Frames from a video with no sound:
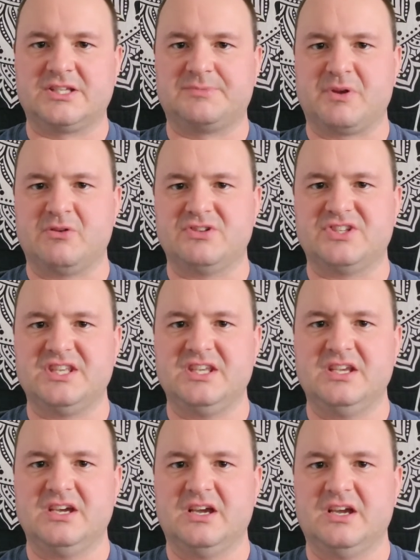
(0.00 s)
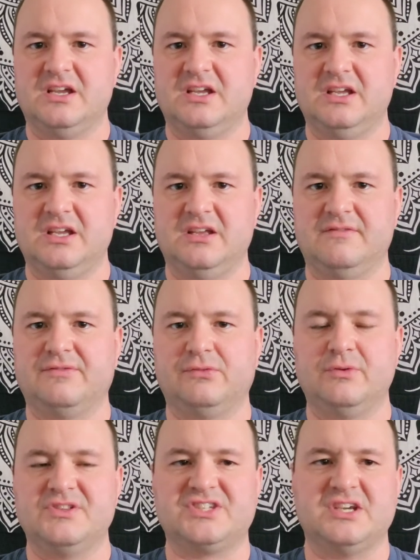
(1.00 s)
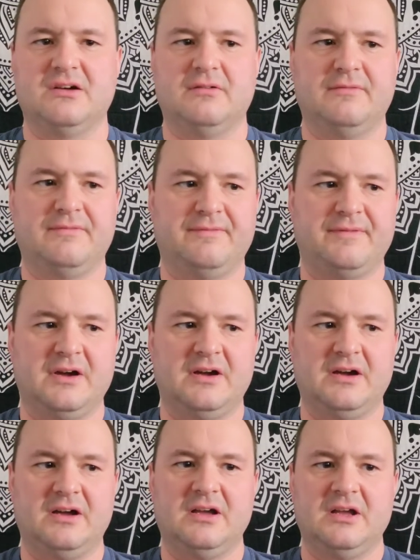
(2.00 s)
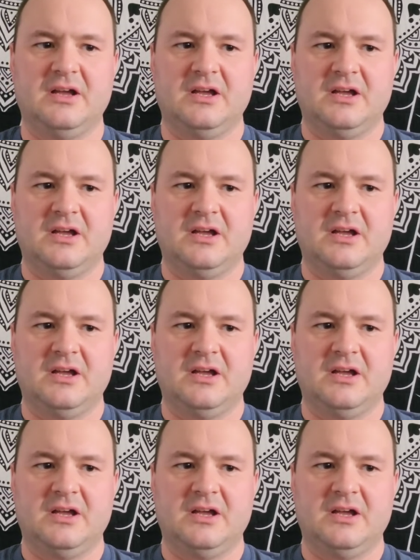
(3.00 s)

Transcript: experience the uh, influence of uh,